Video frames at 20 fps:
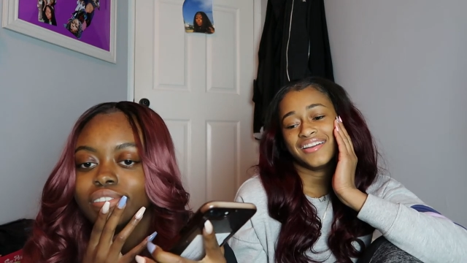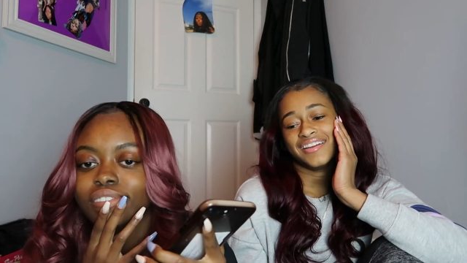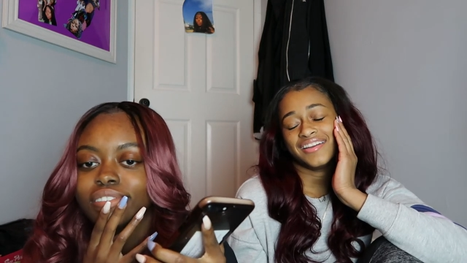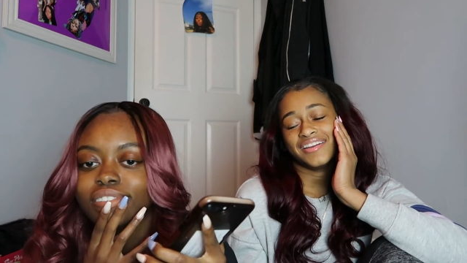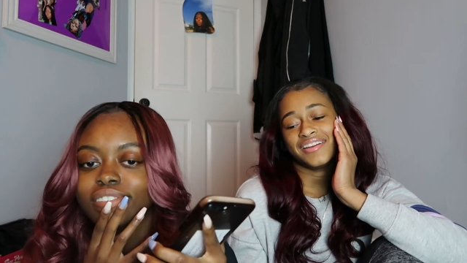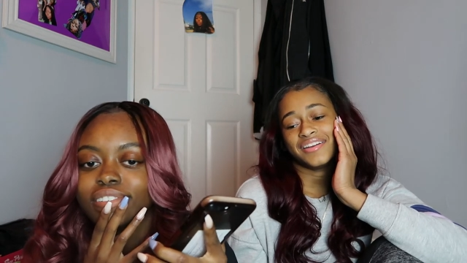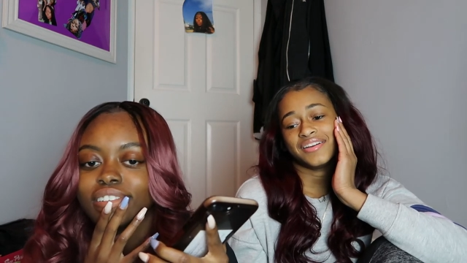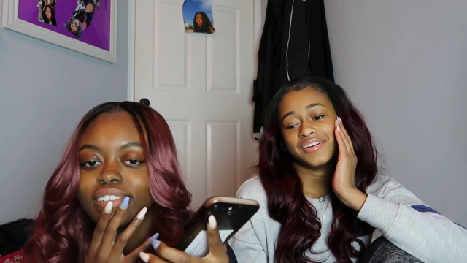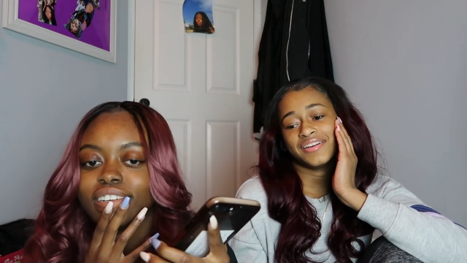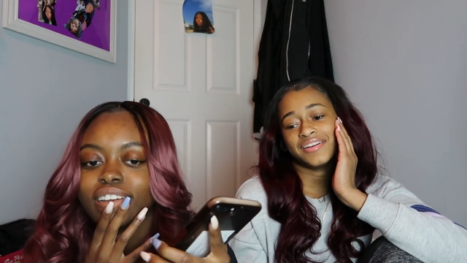
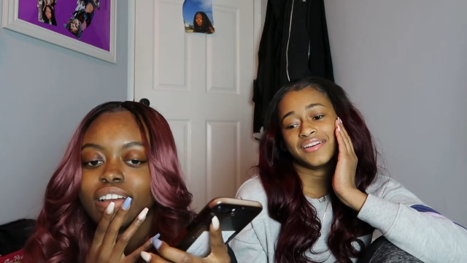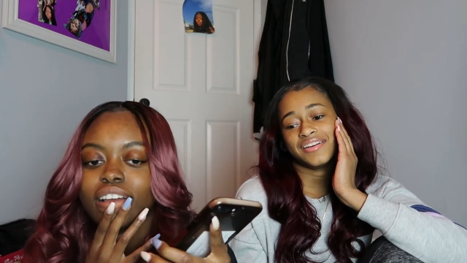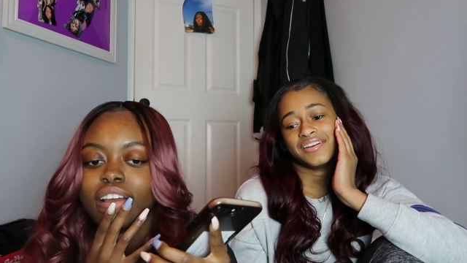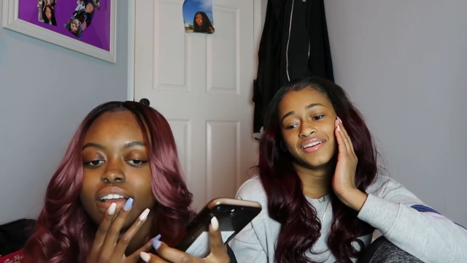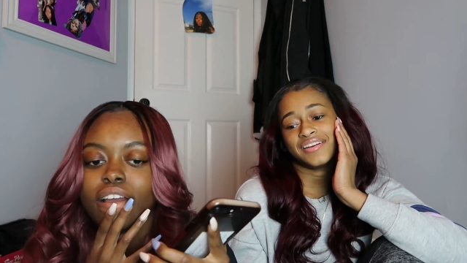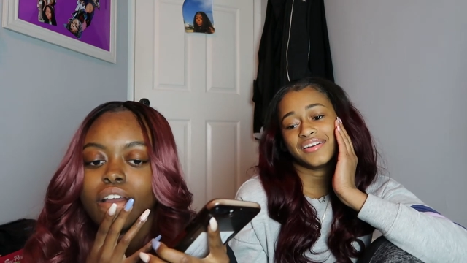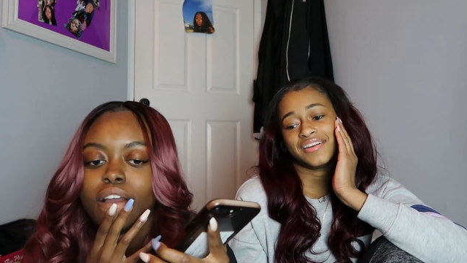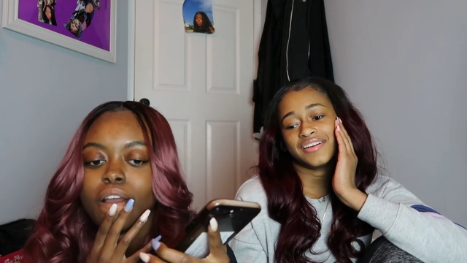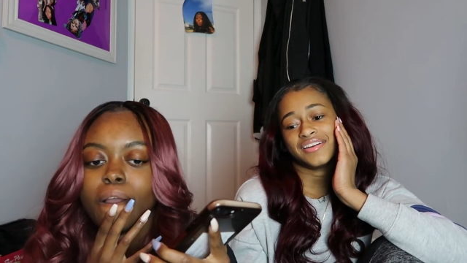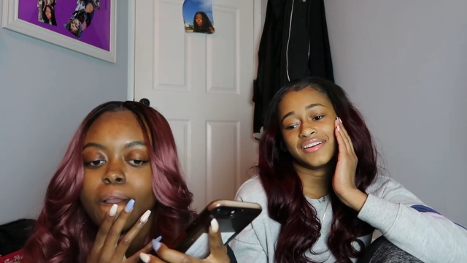
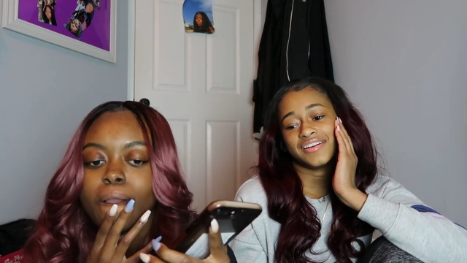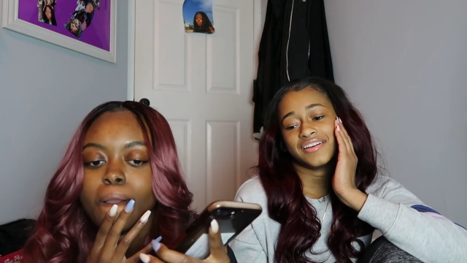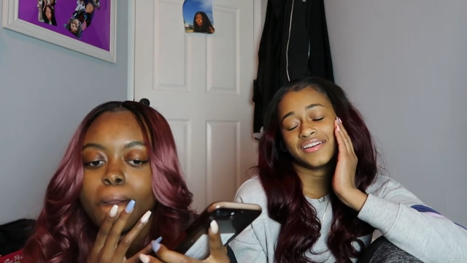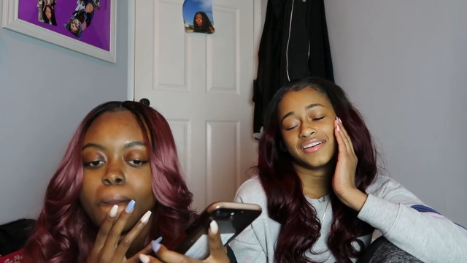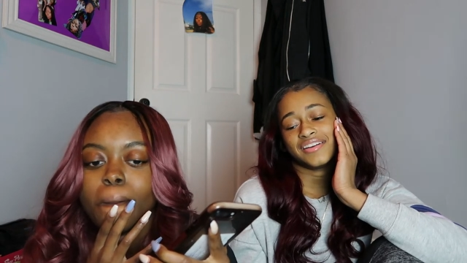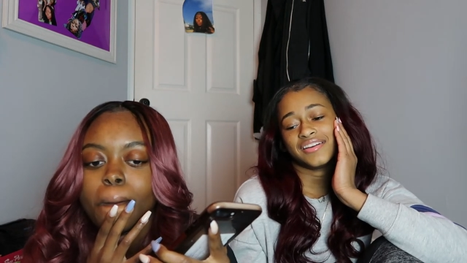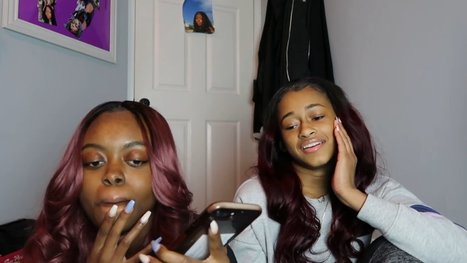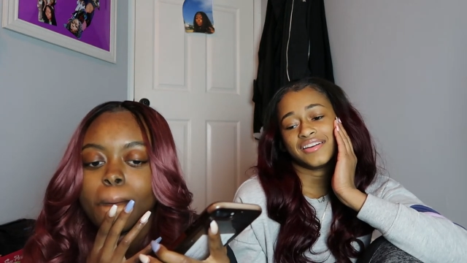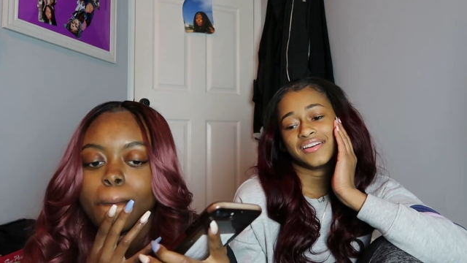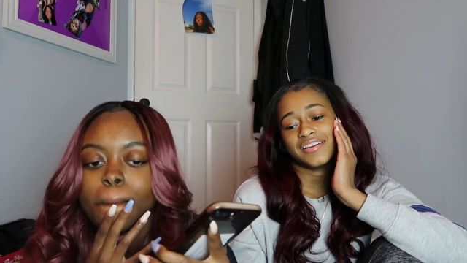
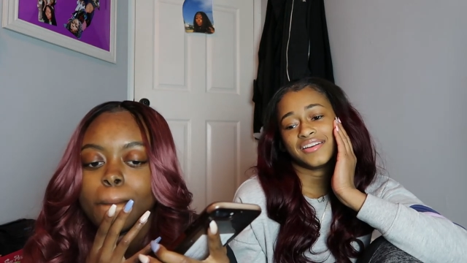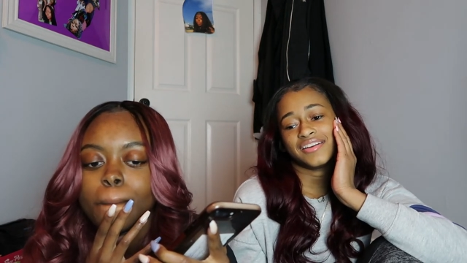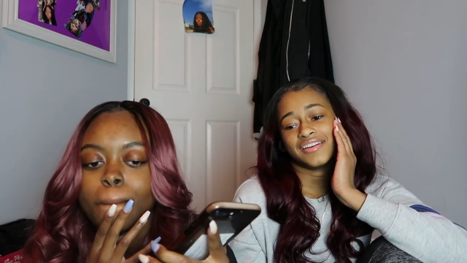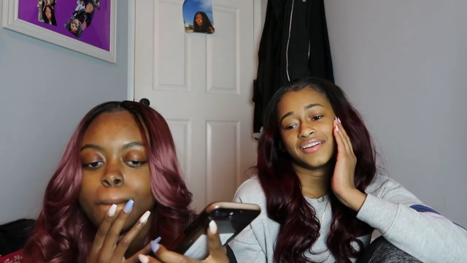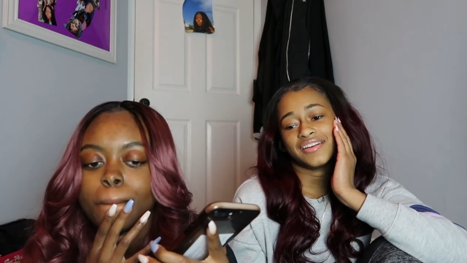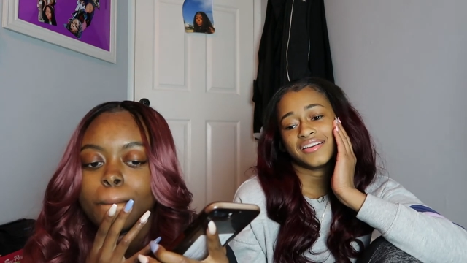Nothing is said.